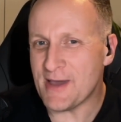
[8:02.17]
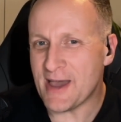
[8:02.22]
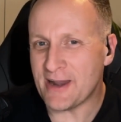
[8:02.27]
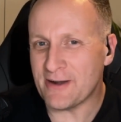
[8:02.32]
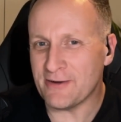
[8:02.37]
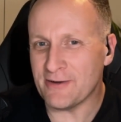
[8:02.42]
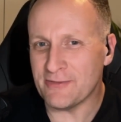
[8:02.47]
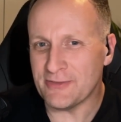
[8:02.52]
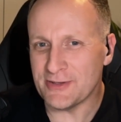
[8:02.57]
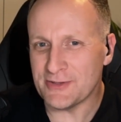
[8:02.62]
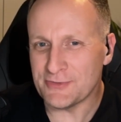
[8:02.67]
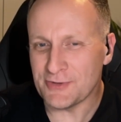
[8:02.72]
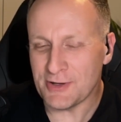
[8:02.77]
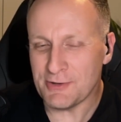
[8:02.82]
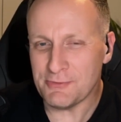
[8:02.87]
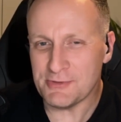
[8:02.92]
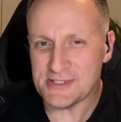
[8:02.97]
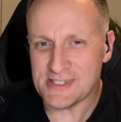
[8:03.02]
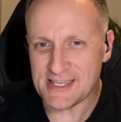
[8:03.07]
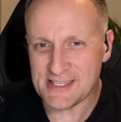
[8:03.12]
matter if the
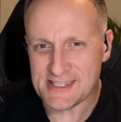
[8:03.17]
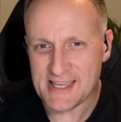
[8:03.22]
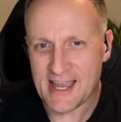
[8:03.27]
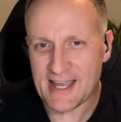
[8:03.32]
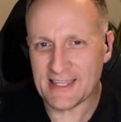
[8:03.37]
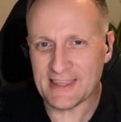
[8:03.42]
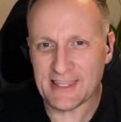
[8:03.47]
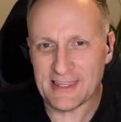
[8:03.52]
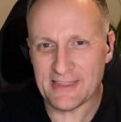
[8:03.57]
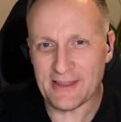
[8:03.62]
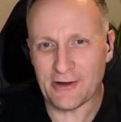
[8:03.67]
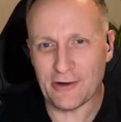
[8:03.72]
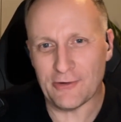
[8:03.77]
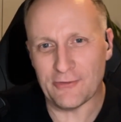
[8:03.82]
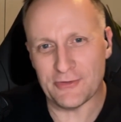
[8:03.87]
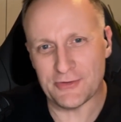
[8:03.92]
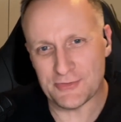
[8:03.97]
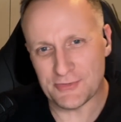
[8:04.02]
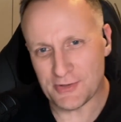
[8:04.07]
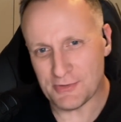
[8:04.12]
tree was exactly there or
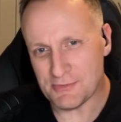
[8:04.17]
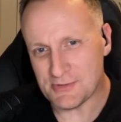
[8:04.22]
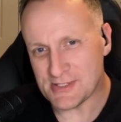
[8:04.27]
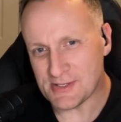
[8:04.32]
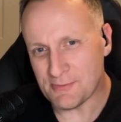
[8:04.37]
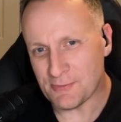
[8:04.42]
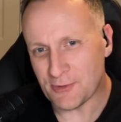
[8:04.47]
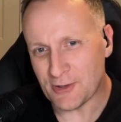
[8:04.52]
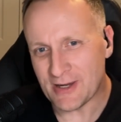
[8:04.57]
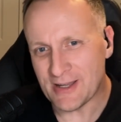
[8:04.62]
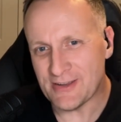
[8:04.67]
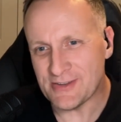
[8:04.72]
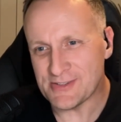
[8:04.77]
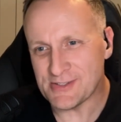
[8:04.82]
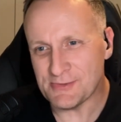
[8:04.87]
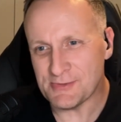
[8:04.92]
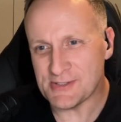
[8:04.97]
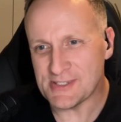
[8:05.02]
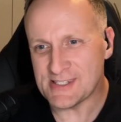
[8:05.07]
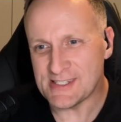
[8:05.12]
if the tree was somewhere
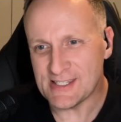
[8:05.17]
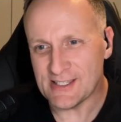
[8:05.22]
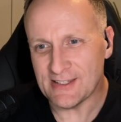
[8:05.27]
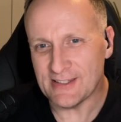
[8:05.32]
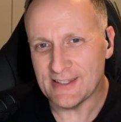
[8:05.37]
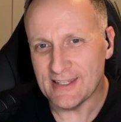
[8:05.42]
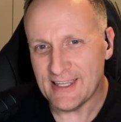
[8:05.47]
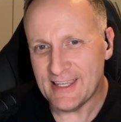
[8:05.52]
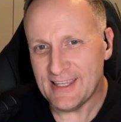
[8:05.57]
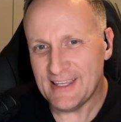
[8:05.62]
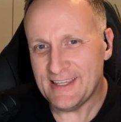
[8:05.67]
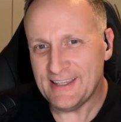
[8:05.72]
else. It was still,